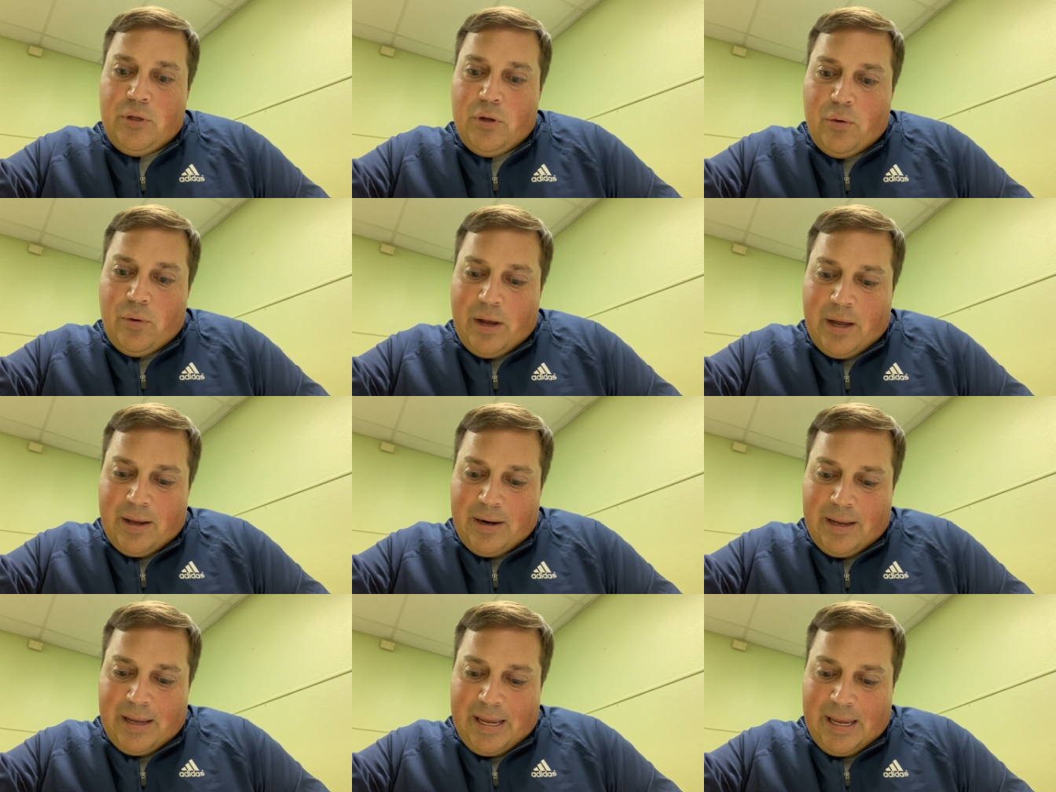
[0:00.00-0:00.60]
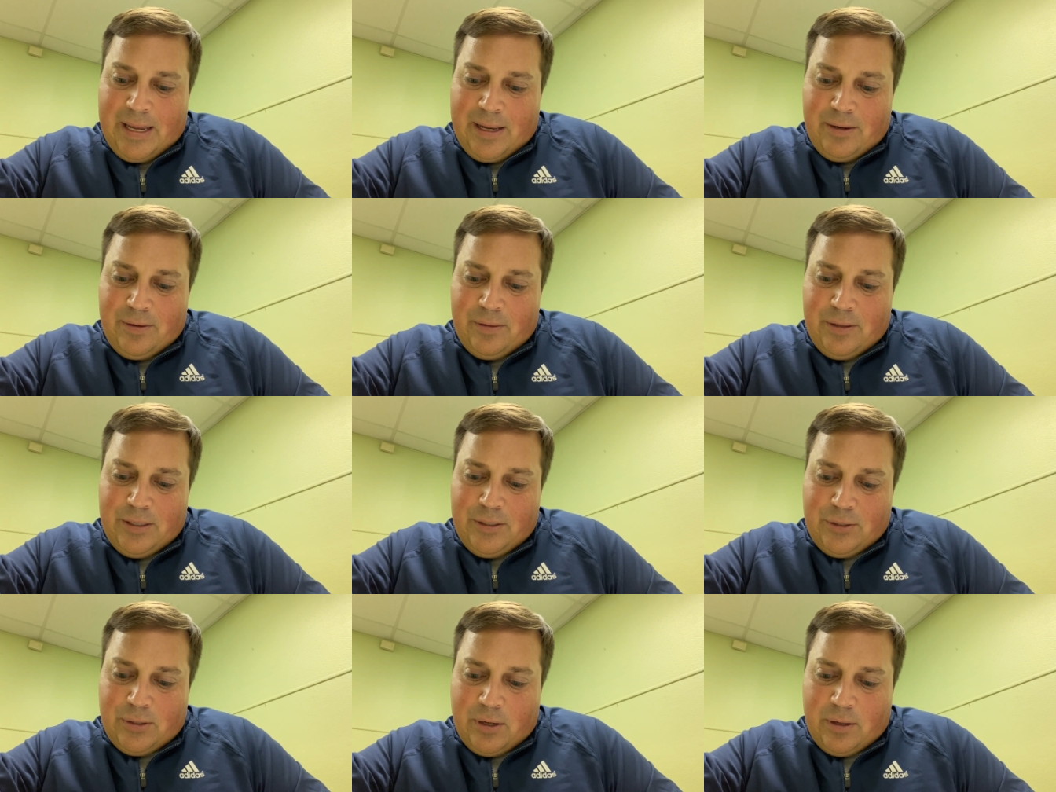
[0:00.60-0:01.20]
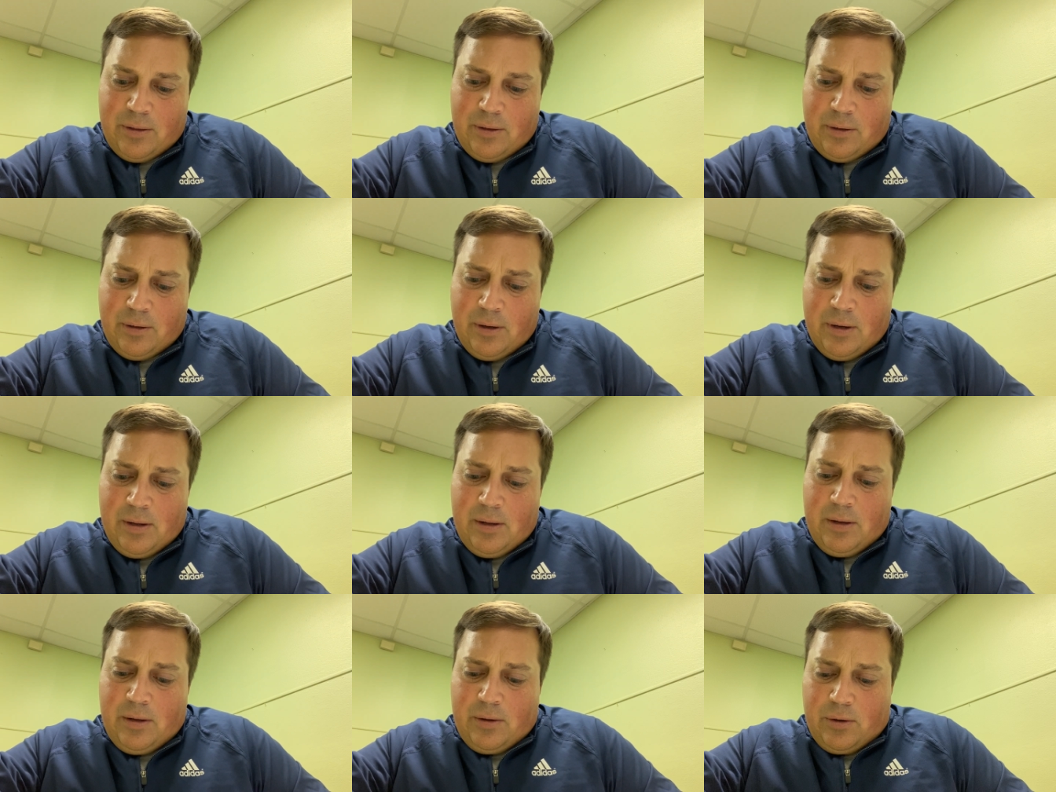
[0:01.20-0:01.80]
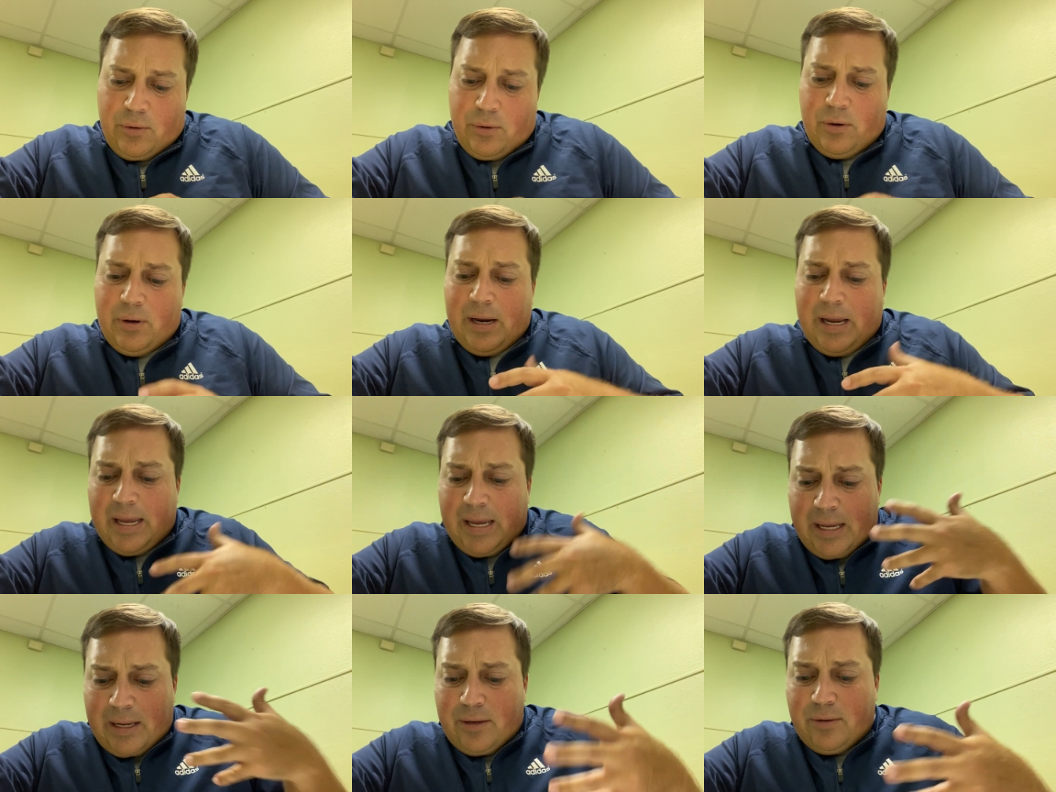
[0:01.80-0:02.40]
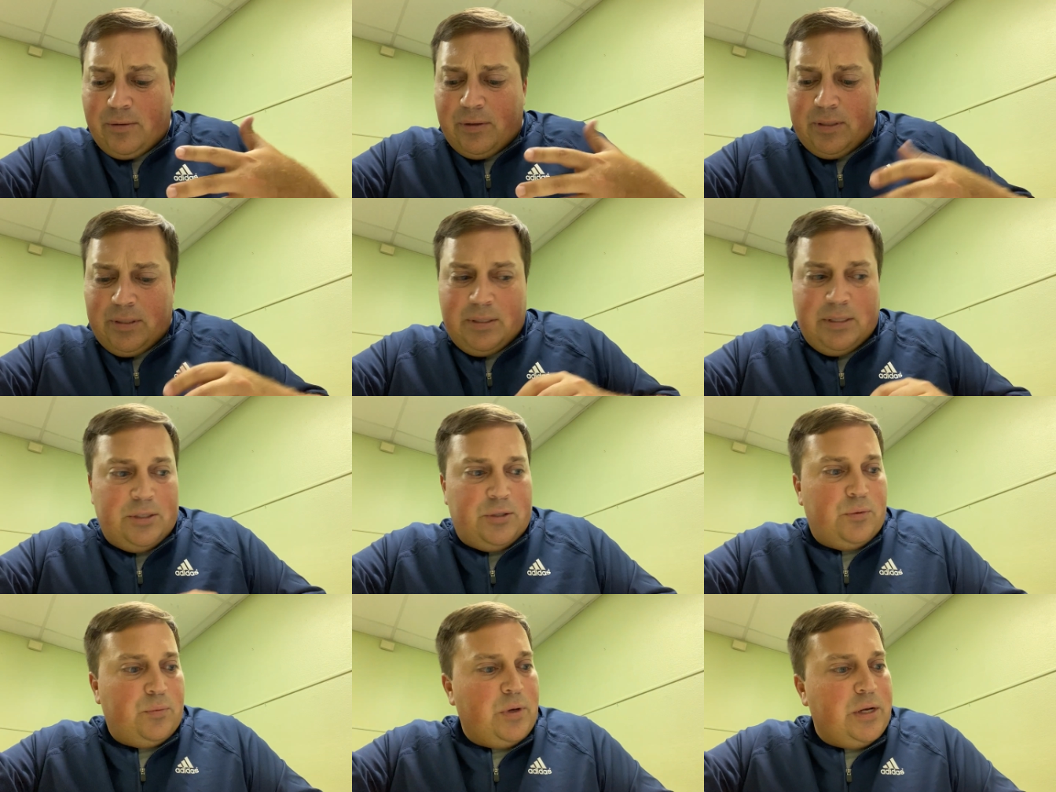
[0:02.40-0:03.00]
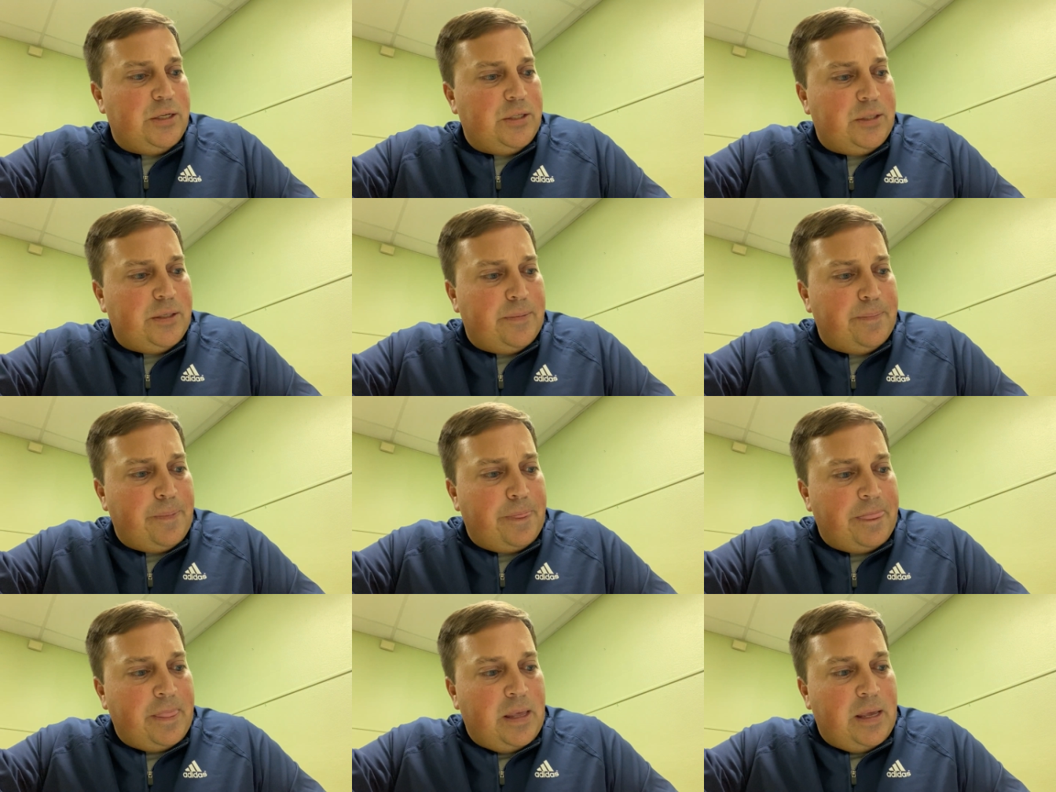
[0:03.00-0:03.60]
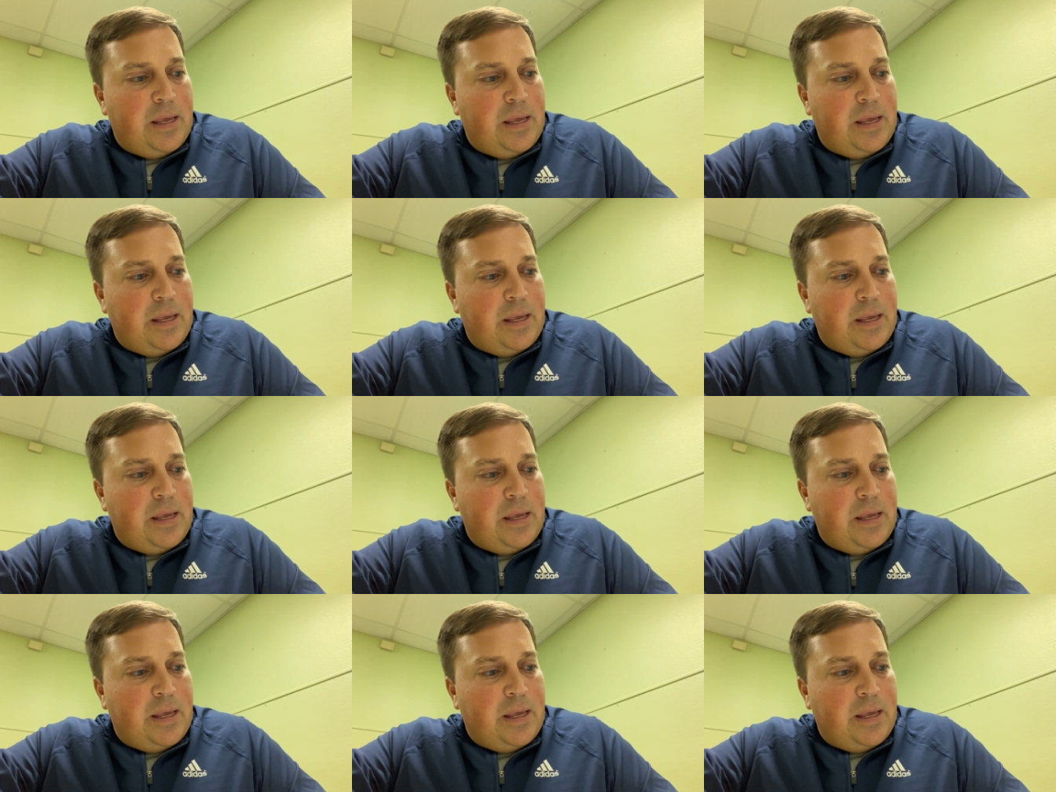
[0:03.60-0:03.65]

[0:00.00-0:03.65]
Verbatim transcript: know how to handle each other or handle a situation